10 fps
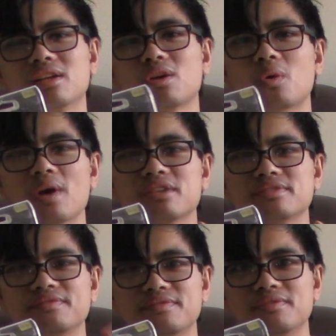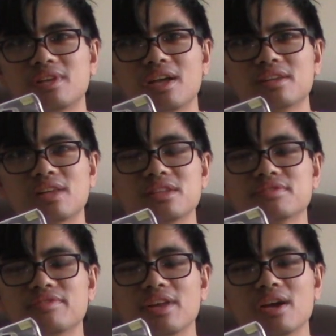corrects like lens
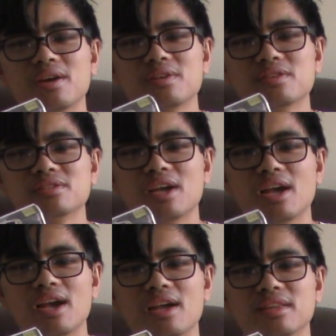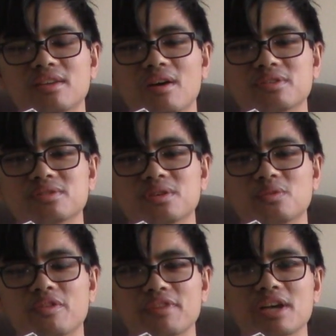flares and also
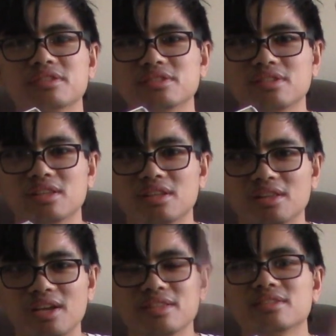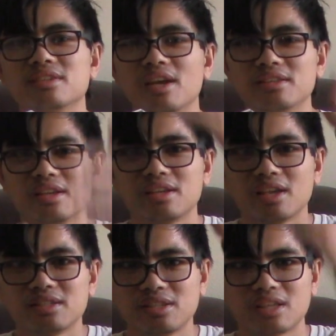reflections in the lens. It
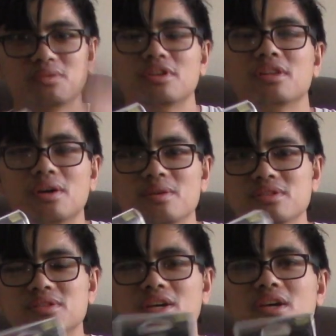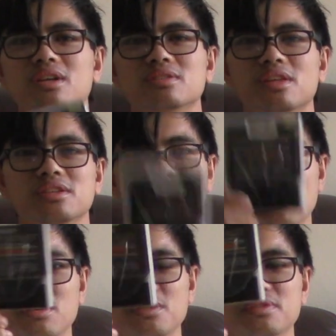gets rid of those. So this is
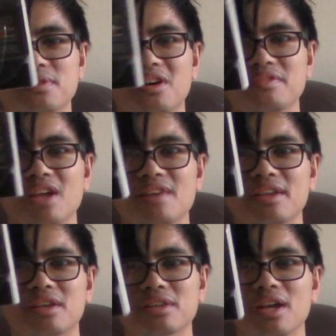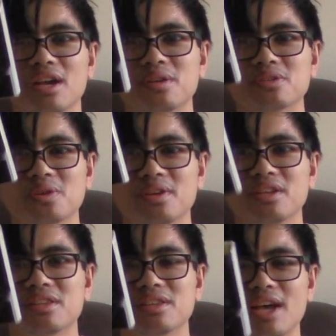very useful if you have like glares or
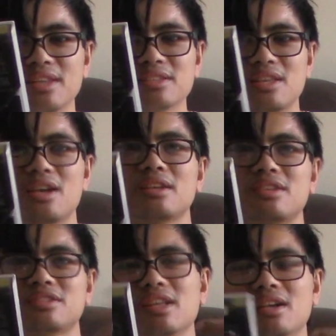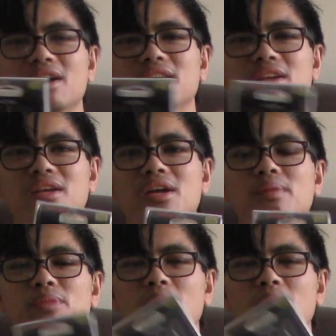any lights that shining on it. You